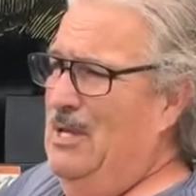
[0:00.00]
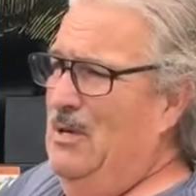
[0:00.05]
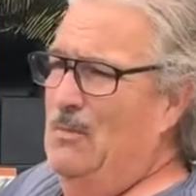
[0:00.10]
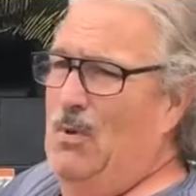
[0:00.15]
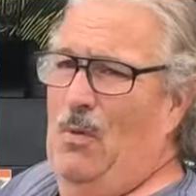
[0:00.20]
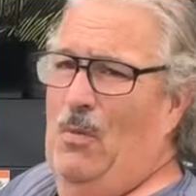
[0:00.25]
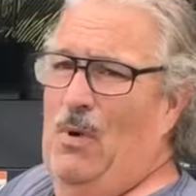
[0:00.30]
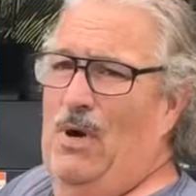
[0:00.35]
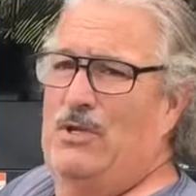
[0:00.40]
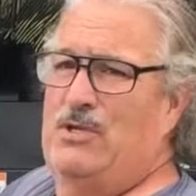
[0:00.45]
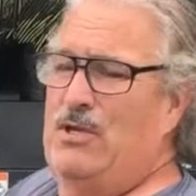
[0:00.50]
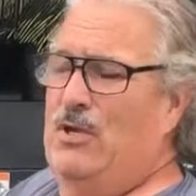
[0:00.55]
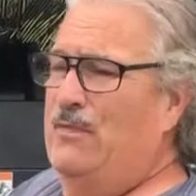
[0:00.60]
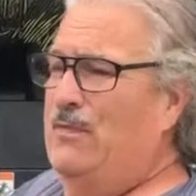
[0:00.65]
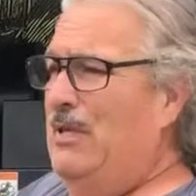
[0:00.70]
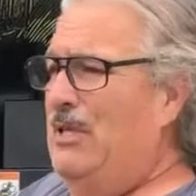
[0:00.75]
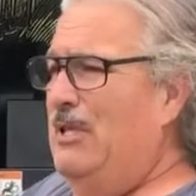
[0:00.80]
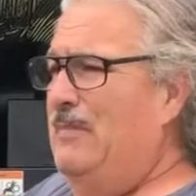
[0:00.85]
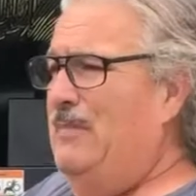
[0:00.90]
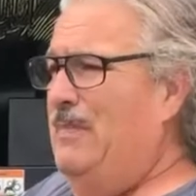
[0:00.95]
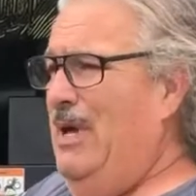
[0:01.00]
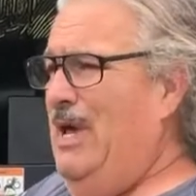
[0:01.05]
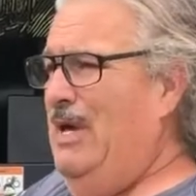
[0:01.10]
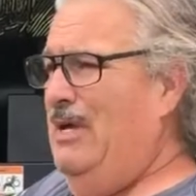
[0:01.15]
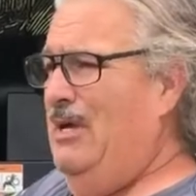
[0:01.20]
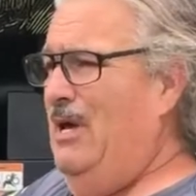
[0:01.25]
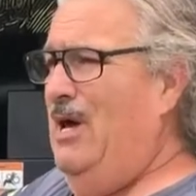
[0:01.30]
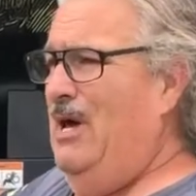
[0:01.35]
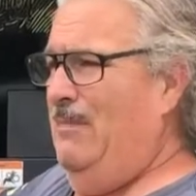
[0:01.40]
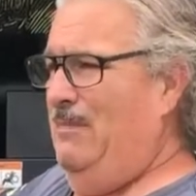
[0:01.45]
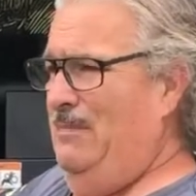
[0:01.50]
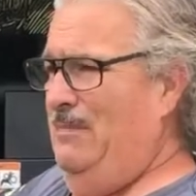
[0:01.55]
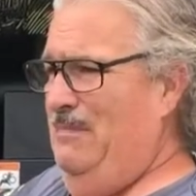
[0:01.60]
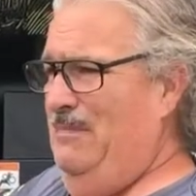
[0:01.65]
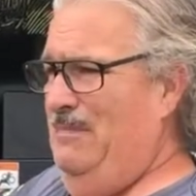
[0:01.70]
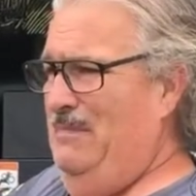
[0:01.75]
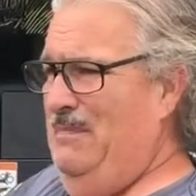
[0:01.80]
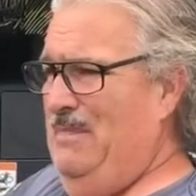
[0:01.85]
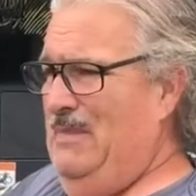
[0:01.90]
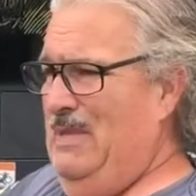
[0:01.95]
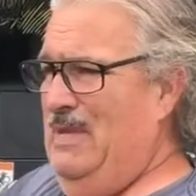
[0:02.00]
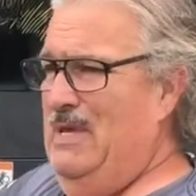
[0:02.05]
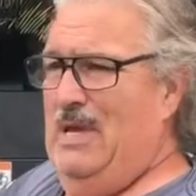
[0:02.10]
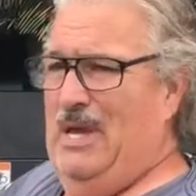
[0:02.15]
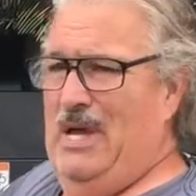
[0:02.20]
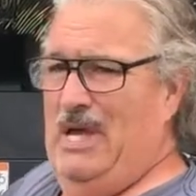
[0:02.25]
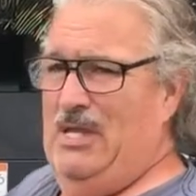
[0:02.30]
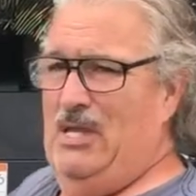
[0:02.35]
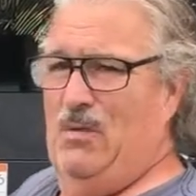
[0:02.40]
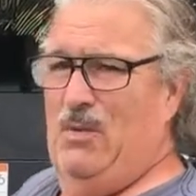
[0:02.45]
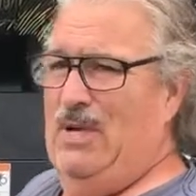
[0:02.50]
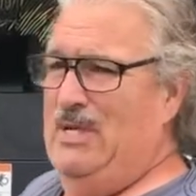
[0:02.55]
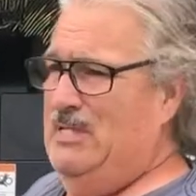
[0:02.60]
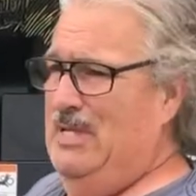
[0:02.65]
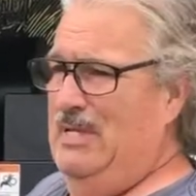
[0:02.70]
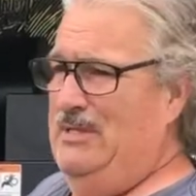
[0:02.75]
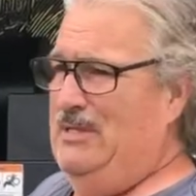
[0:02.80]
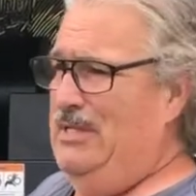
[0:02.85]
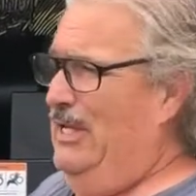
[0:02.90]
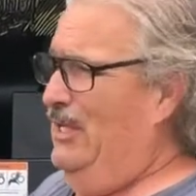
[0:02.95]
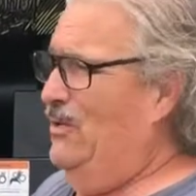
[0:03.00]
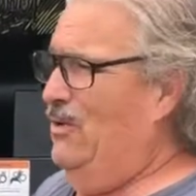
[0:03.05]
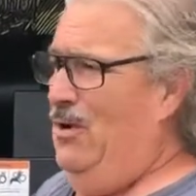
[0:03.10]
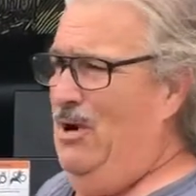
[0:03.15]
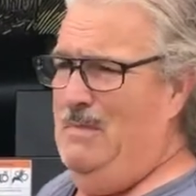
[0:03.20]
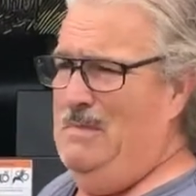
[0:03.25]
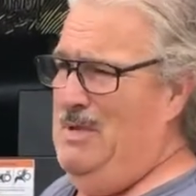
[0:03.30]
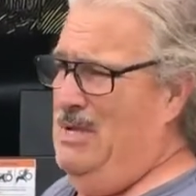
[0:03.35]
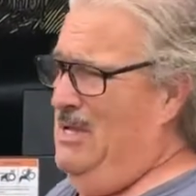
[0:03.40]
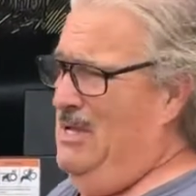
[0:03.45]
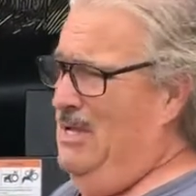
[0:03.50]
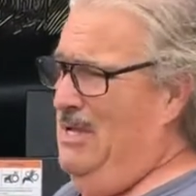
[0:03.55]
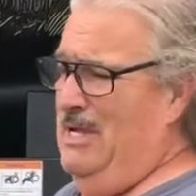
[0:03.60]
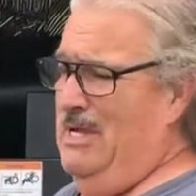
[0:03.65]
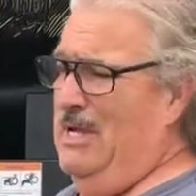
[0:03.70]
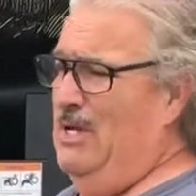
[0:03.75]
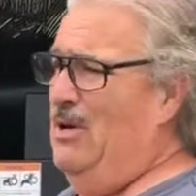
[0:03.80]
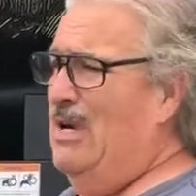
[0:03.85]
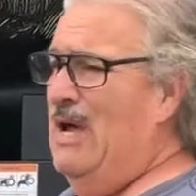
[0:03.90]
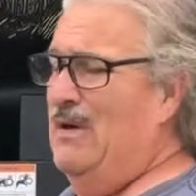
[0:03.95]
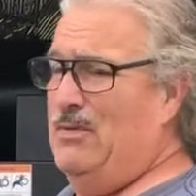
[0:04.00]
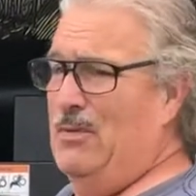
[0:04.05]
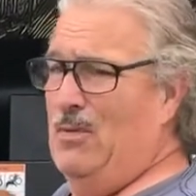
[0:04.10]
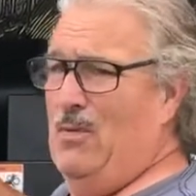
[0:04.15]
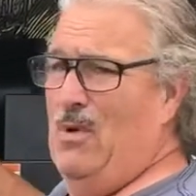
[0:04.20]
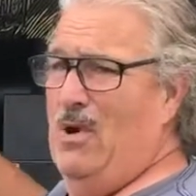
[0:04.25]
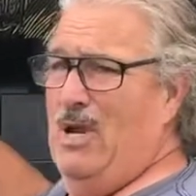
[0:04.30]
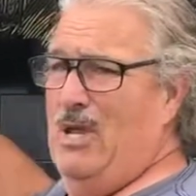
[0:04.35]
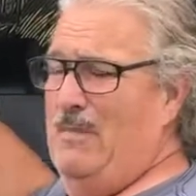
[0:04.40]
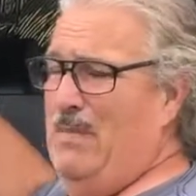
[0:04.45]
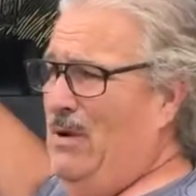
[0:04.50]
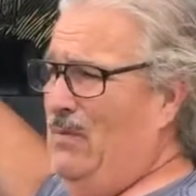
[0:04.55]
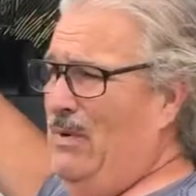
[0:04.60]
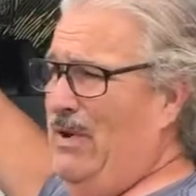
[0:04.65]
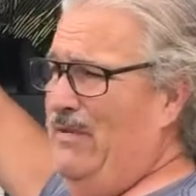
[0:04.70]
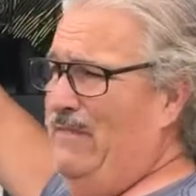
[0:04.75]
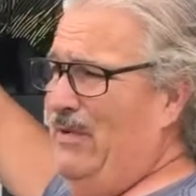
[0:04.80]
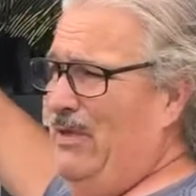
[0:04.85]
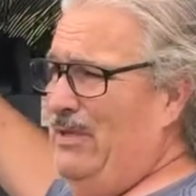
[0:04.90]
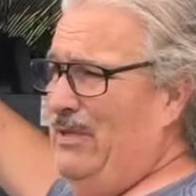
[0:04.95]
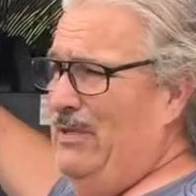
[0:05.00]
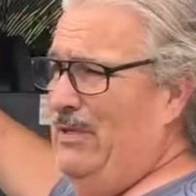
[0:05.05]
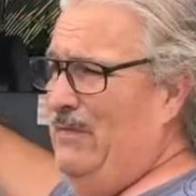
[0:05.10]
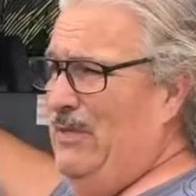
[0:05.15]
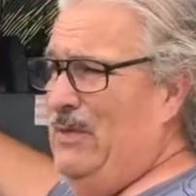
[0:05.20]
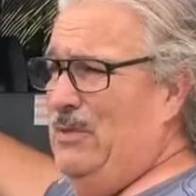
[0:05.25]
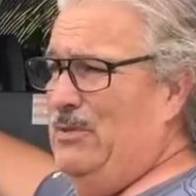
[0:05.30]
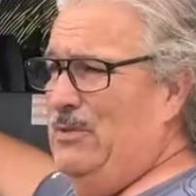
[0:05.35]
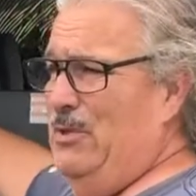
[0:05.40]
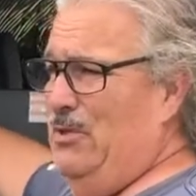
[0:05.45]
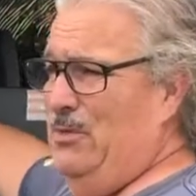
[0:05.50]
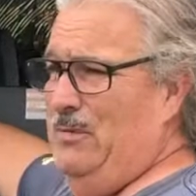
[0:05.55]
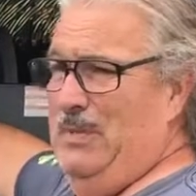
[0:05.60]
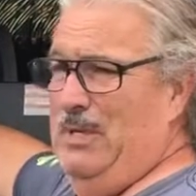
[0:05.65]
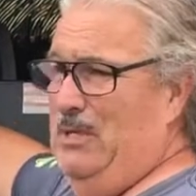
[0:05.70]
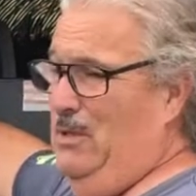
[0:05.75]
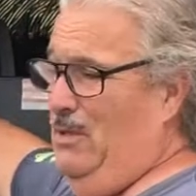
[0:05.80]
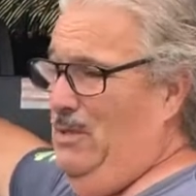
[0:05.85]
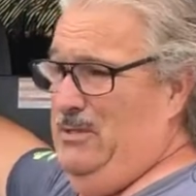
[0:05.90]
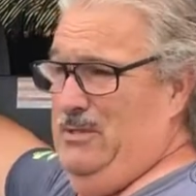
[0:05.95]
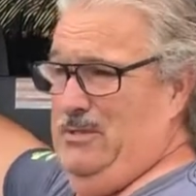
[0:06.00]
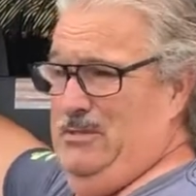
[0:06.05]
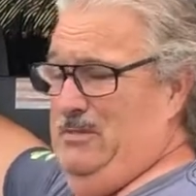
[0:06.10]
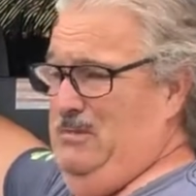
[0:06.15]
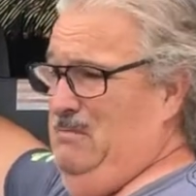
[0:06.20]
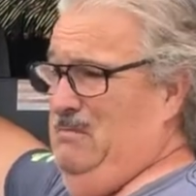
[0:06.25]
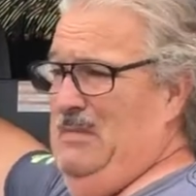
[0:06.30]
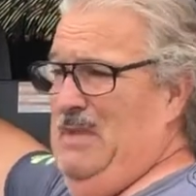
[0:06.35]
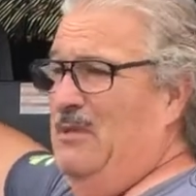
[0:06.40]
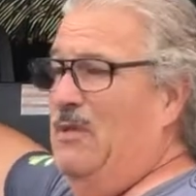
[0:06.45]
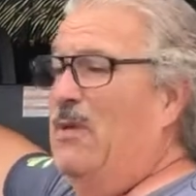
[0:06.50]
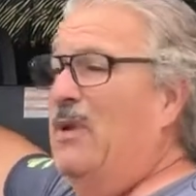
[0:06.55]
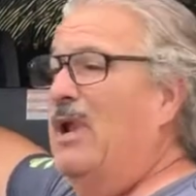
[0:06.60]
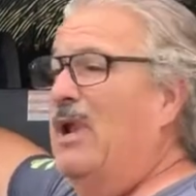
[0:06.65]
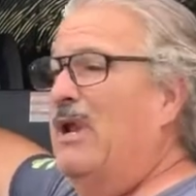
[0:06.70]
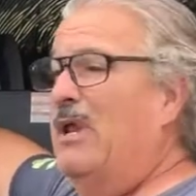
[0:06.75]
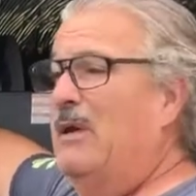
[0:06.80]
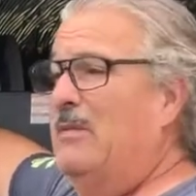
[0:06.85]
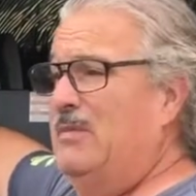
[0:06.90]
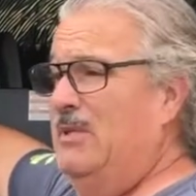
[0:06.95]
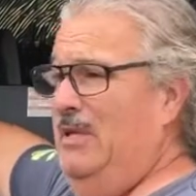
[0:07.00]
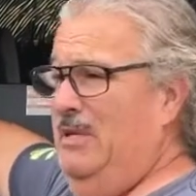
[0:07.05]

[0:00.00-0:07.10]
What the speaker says: But once you fill it back up and you reset the alarm, you don't have to worry about refilling the filters because they're not empty.